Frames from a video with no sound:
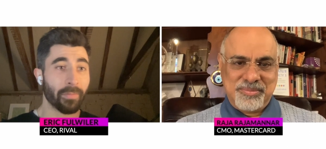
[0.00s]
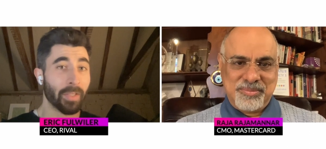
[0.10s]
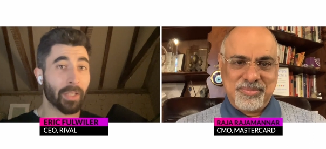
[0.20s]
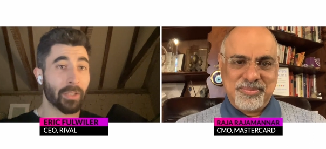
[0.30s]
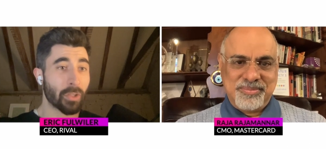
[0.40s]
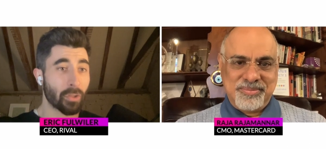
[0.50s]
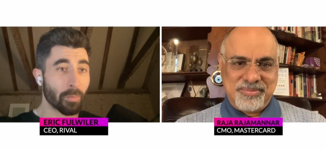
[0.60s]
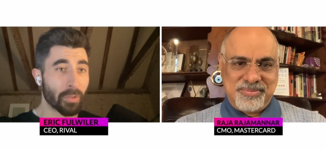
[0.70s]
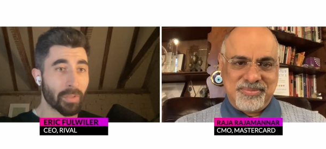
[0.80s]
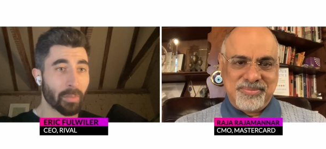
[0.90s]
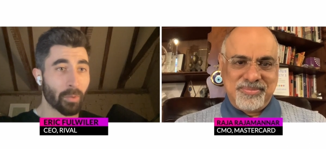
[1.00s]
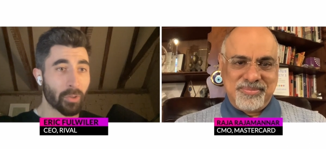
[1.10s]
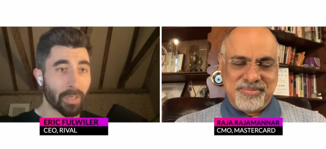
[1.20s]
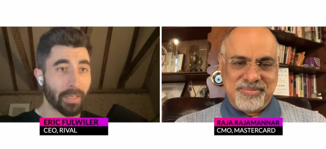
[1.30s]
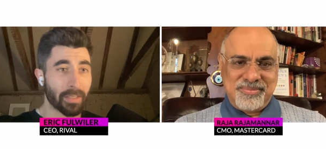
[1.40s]
Speaker 1: of the consumers that we're
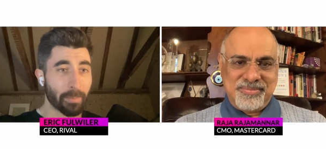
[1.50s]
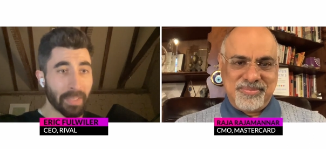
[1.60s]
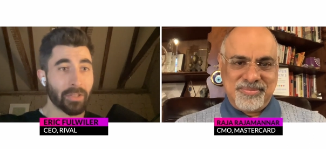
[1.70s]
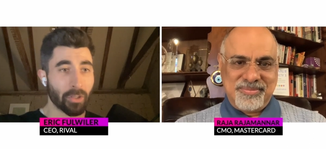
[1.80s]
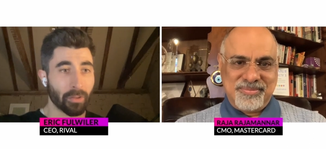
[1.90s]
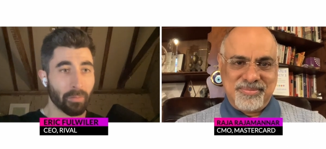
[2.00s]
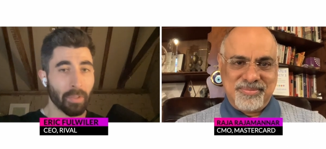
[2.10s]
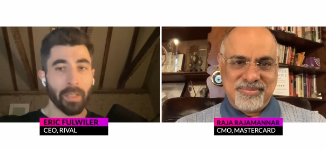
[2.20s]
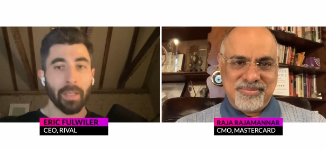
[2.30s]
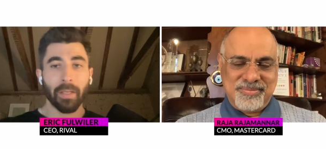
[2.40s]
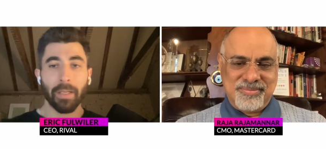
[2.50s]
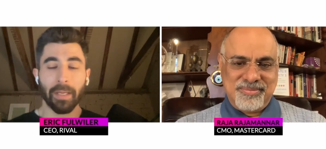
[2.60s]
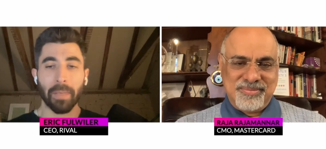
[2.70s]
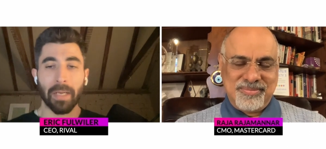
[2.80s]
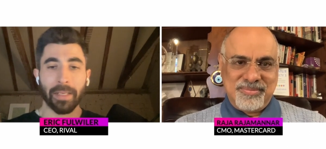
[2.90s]
trying to speak to
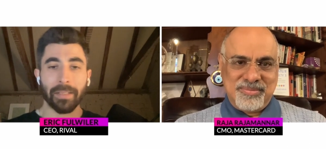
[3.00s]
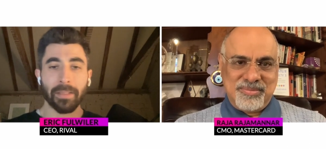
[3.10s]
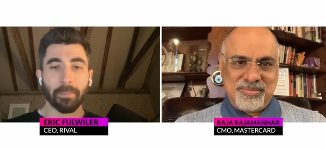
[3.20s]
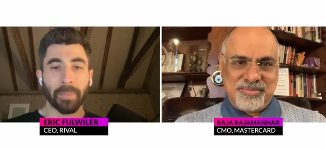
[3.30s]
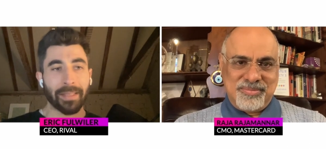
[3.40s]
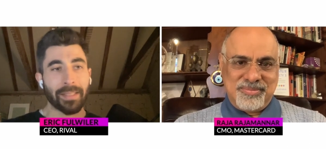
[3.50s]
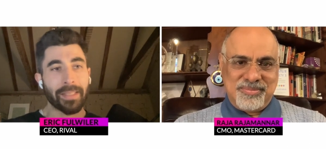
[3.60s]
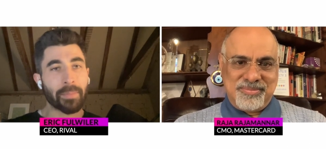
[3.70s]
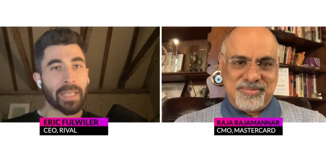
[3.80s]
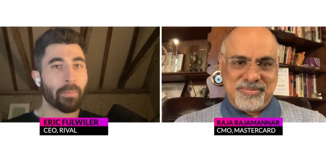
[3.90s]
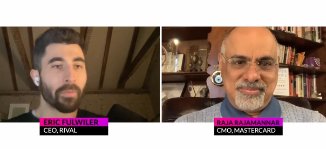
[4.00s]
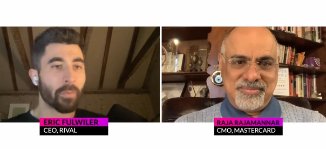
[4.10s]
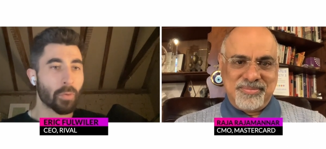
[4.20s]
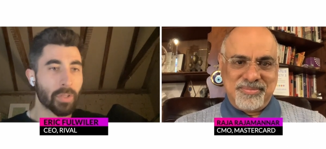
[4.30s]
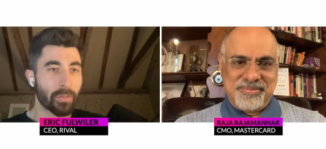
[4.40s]
in mind. But at the same time, of
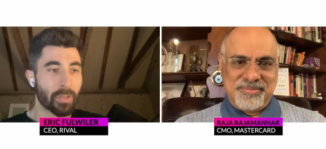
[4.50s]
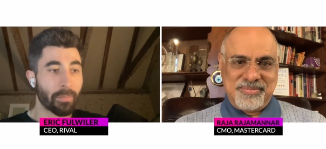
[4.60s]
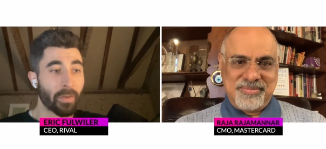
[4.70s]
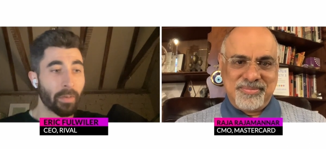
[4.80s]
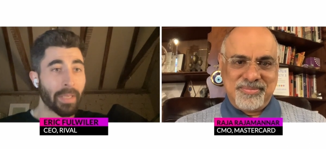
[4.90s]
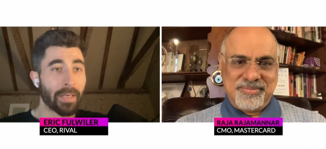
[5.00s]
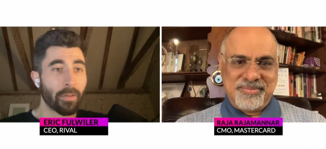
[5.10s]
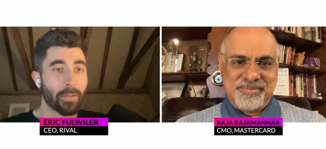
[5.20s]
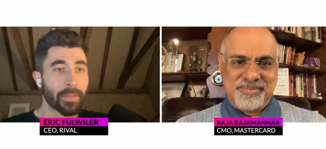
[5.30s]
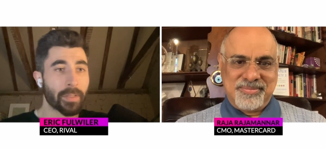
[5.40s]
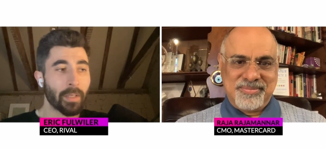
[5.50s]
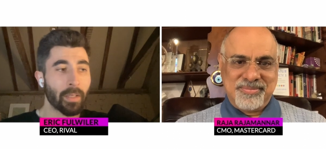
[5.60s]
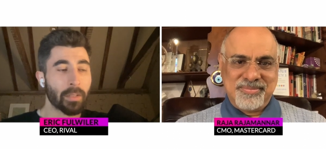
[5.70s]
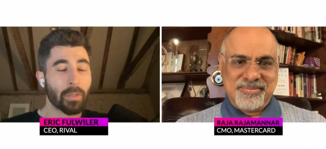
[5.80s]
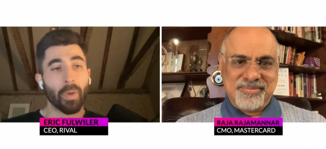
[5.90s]
course, there's some fundamentals
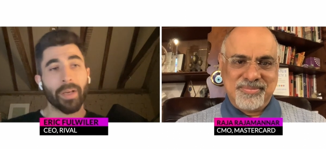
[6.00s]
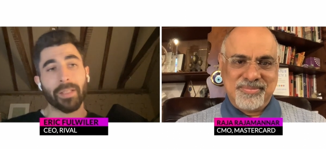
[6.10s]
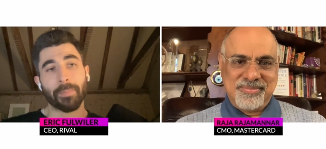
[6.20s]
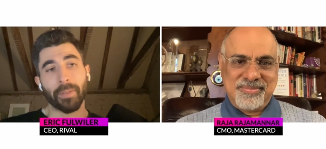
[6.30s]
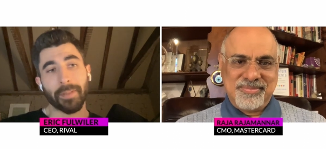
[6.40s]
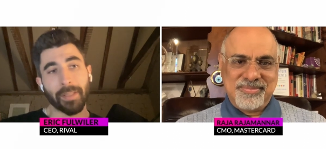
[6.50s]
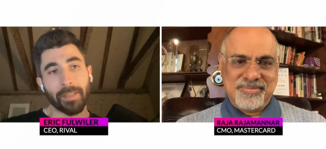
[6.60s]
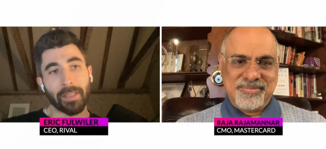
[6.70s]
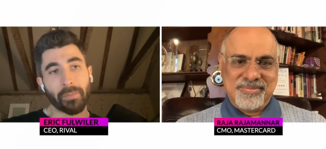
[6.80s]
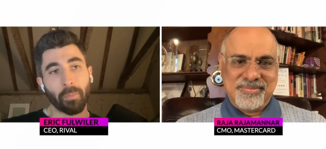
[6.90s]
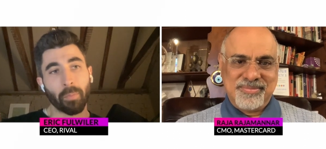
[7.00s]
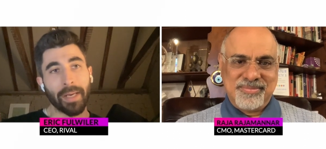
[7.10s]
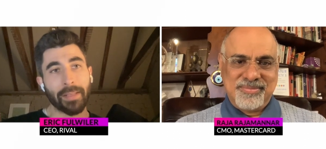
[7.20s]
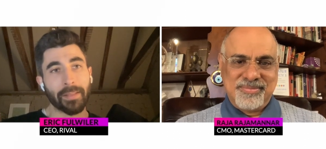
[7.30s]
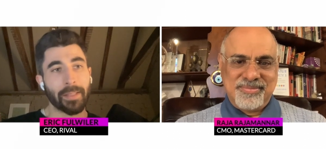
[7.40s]
to what has built successful
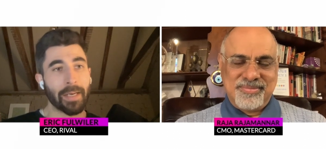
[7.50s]
brands